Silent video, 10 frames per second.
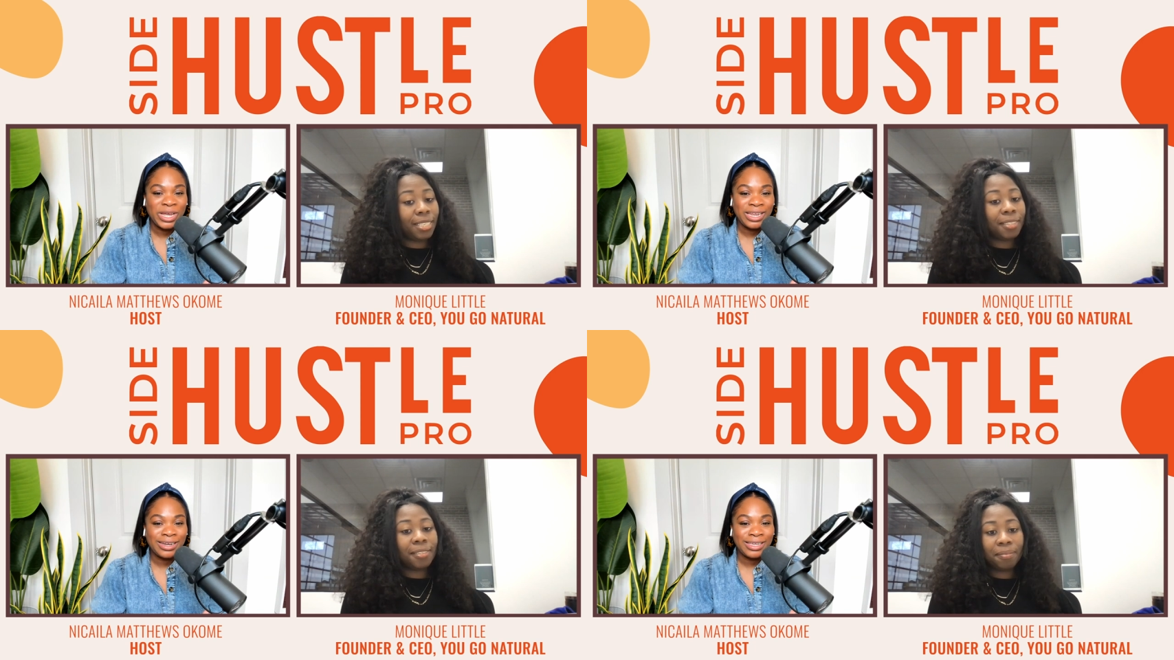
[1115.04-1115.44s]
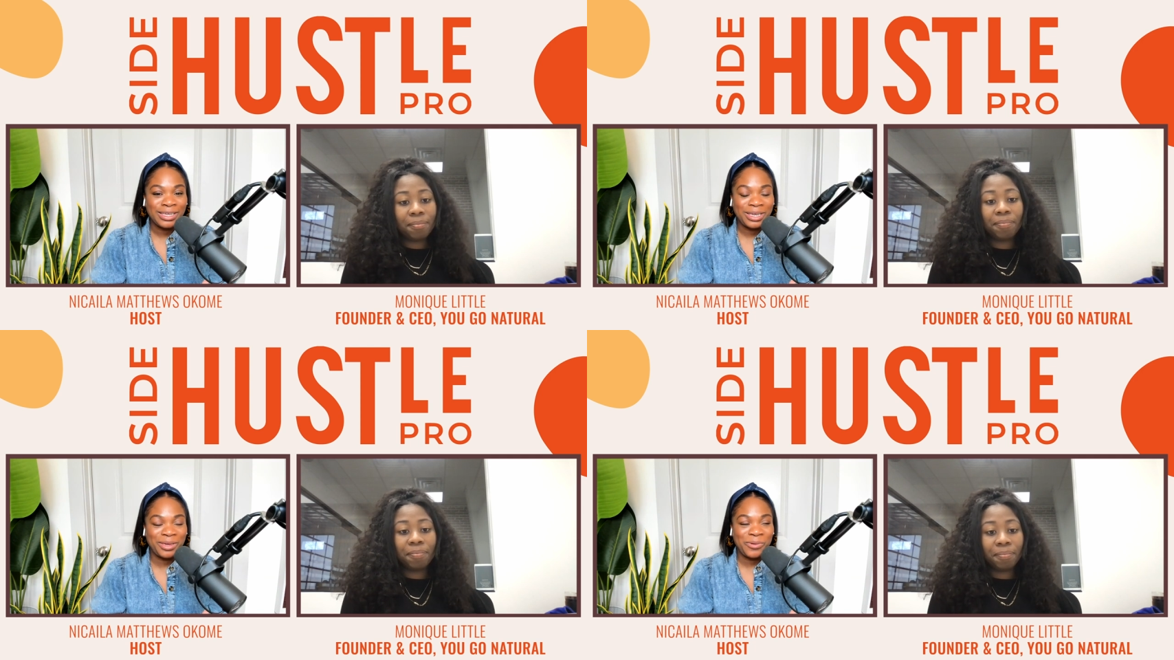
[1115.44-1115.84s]

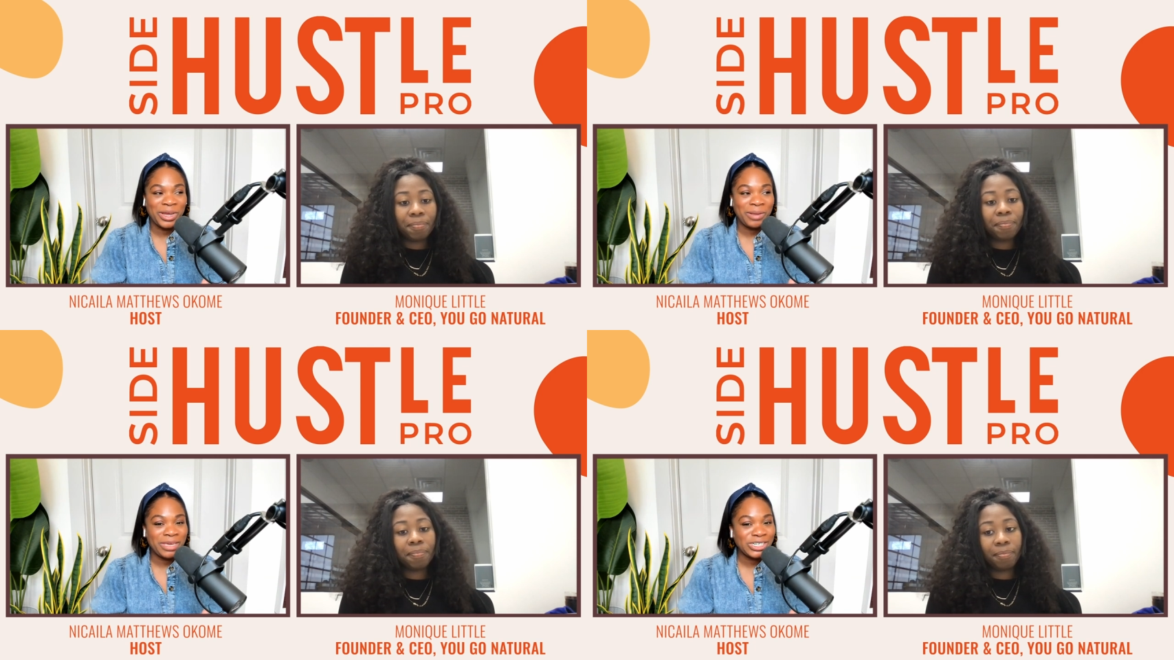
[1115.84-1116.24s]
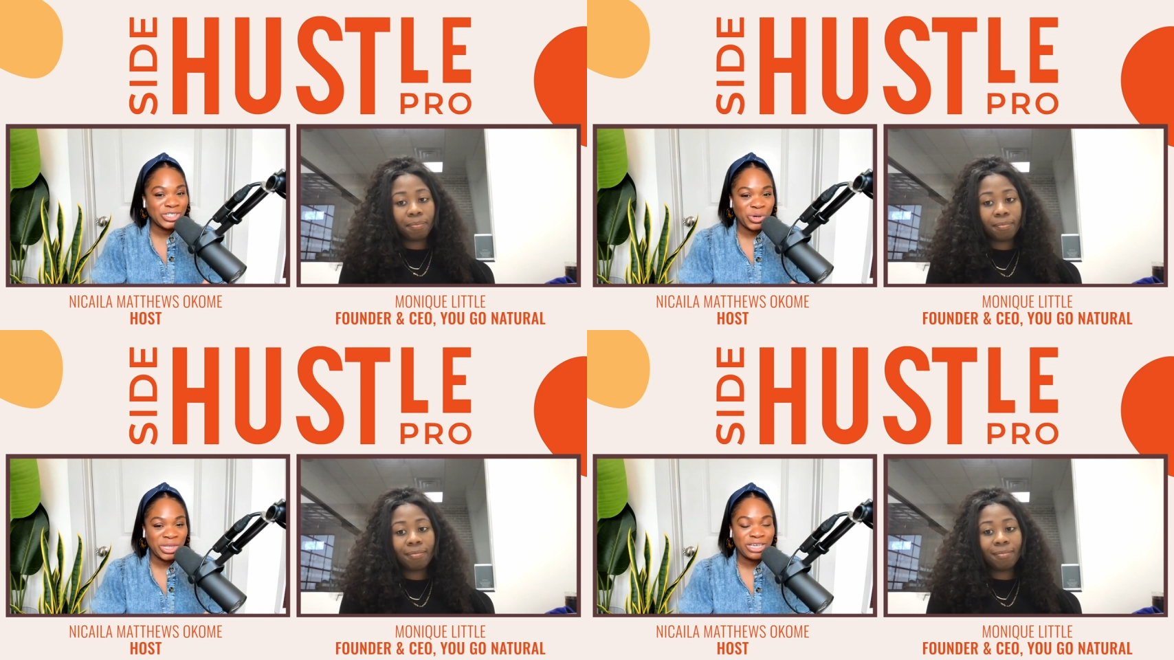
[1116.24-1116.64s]
Speaker 1: when you want to
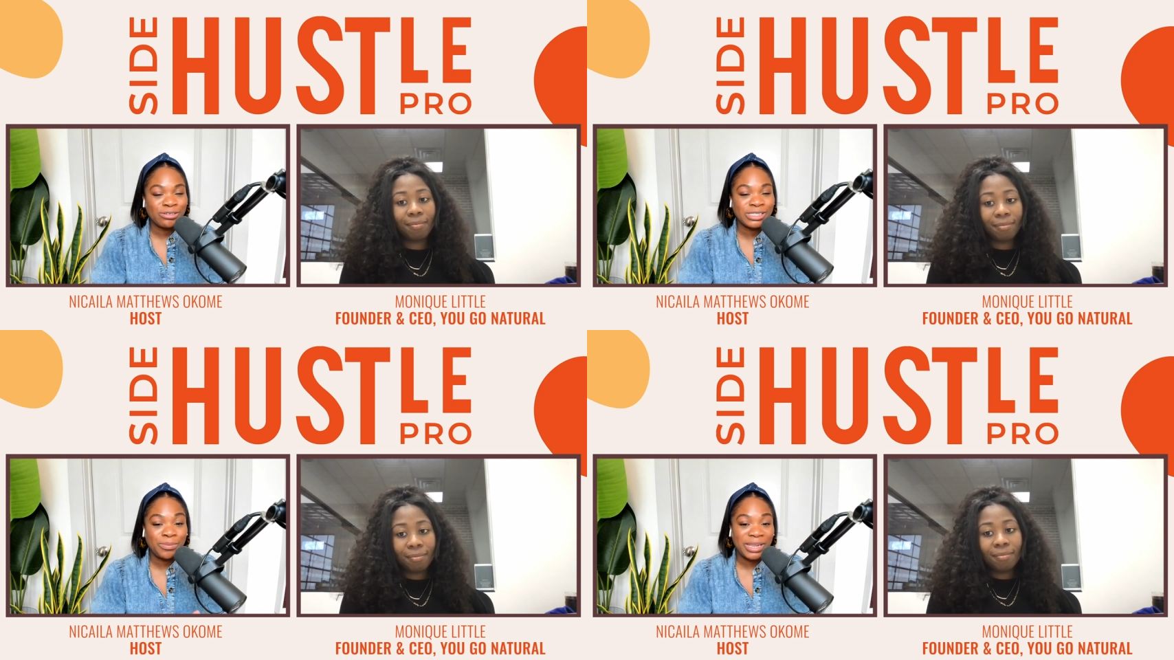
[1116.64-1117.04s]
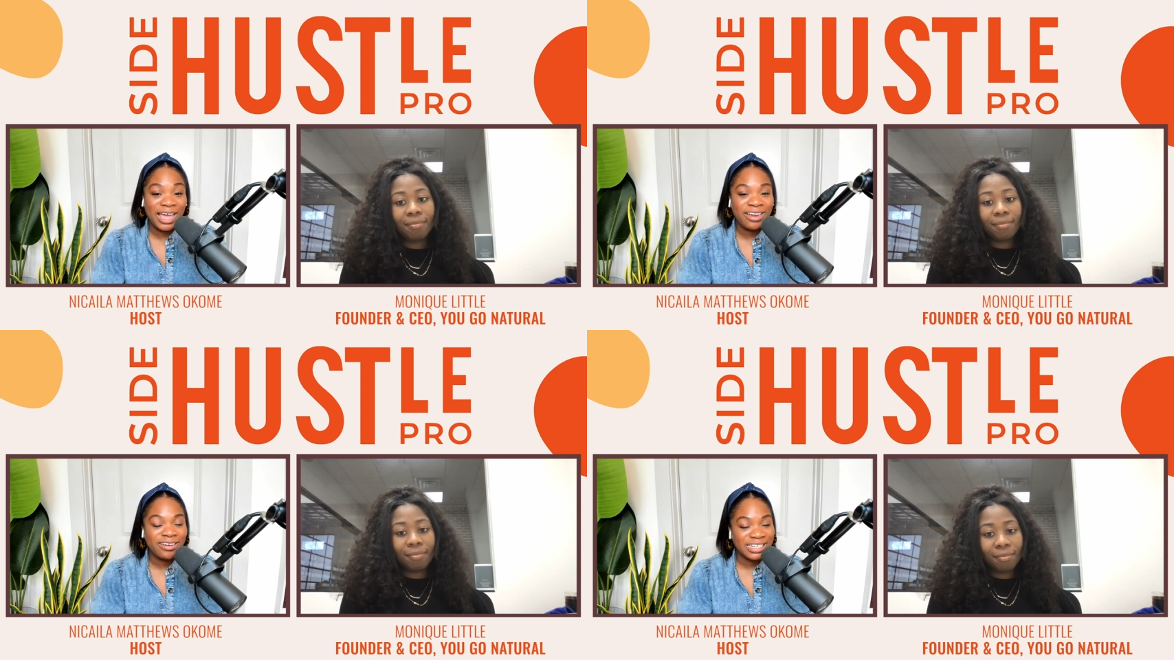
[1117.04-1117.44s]
make sure that your
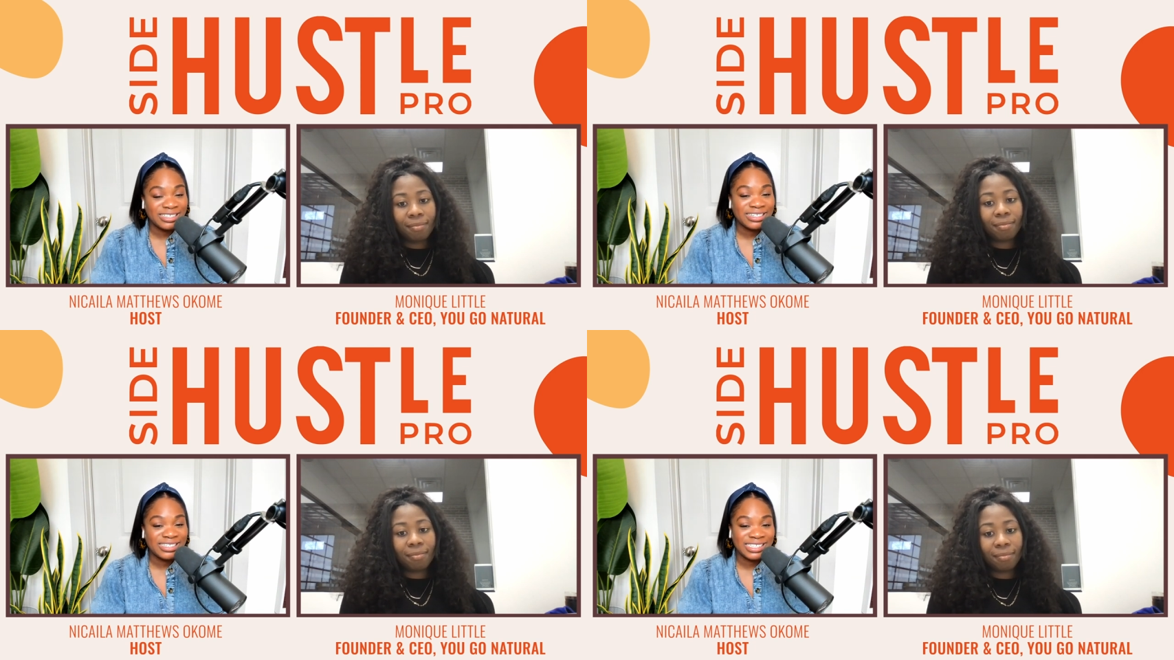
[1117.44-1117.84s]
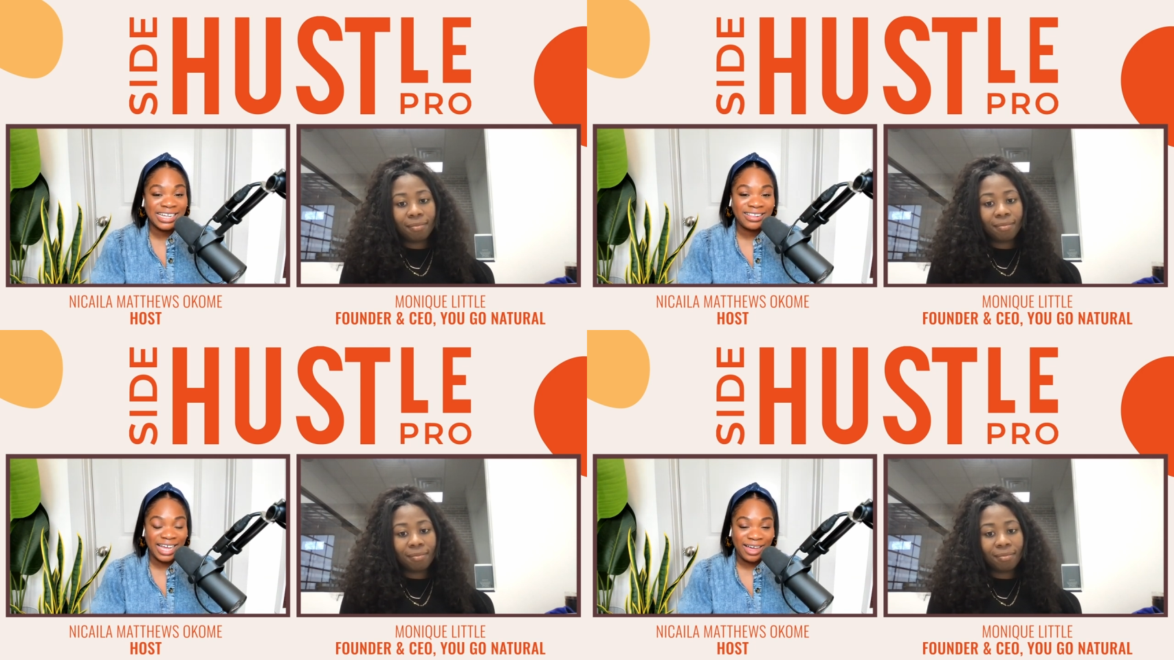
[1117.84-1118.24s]
supplier doesn't
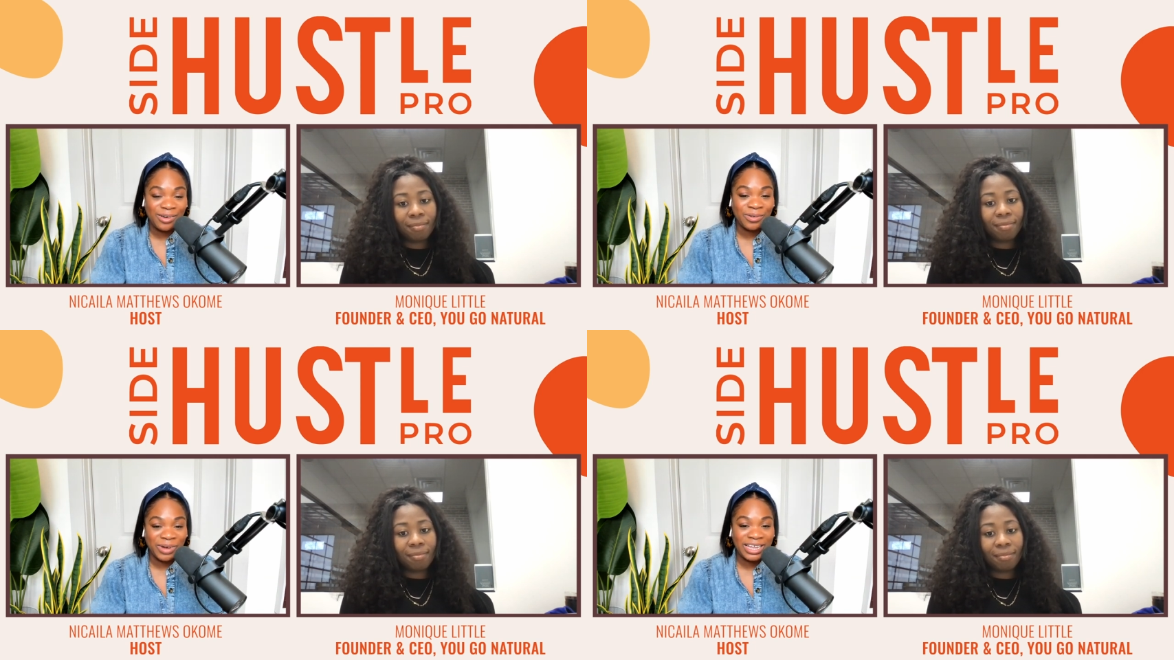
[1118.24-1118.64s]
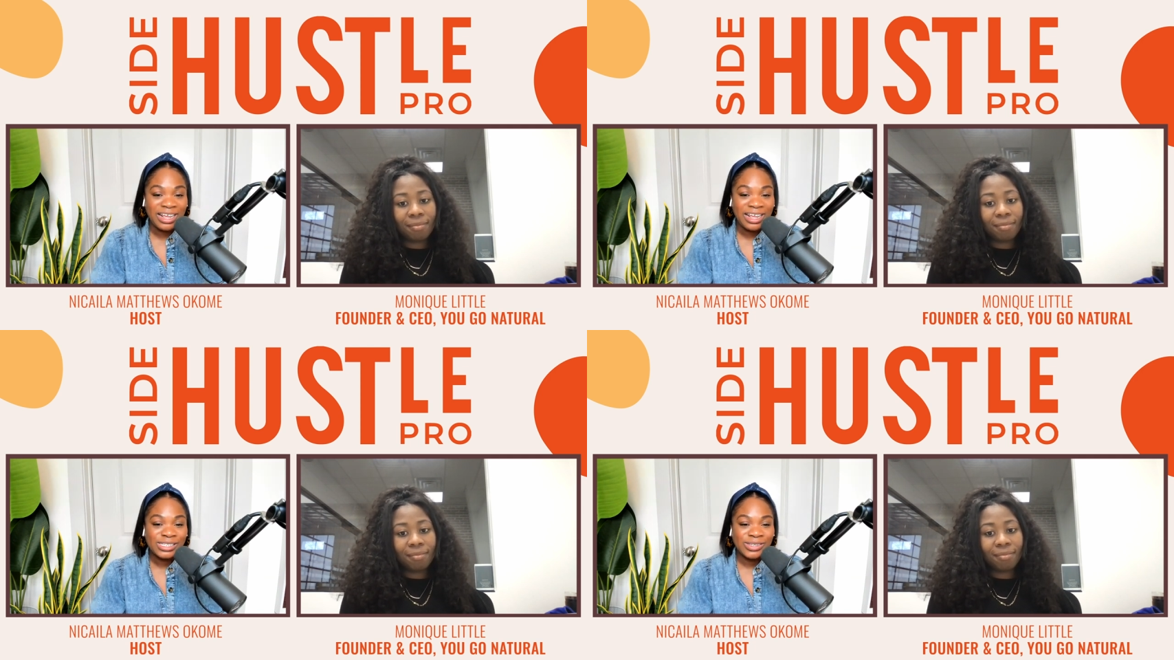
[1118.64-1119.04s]
sell out,
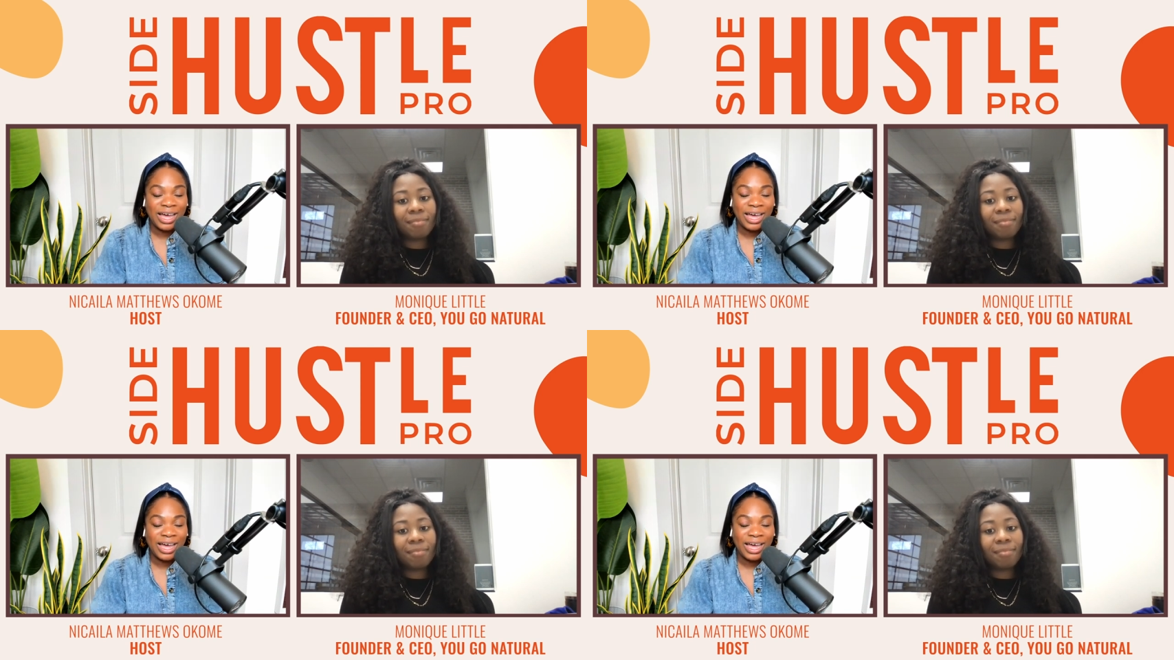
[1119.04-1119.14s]
right?